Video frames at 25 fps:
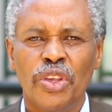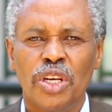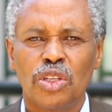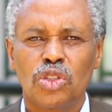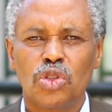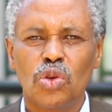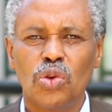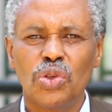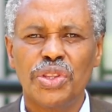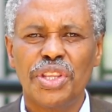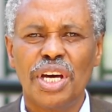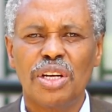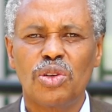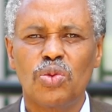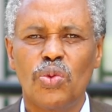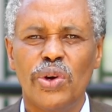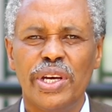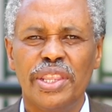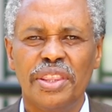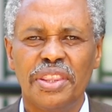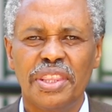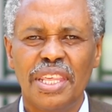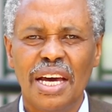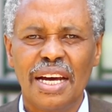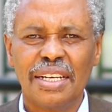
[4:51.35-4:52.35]
so that
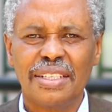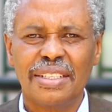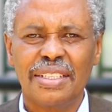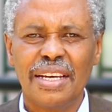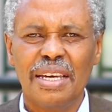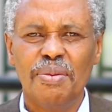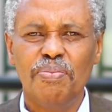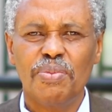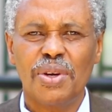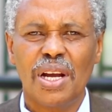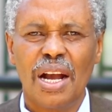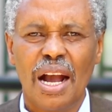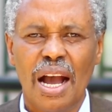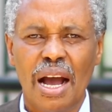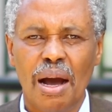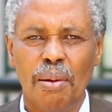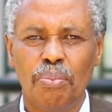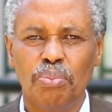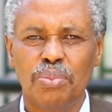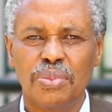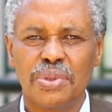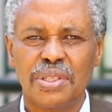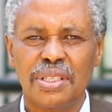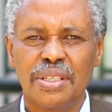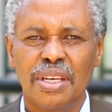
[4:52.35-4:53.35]
when that time
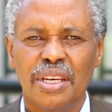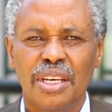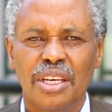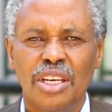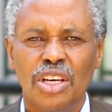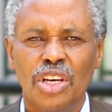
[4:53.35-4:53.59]
comes,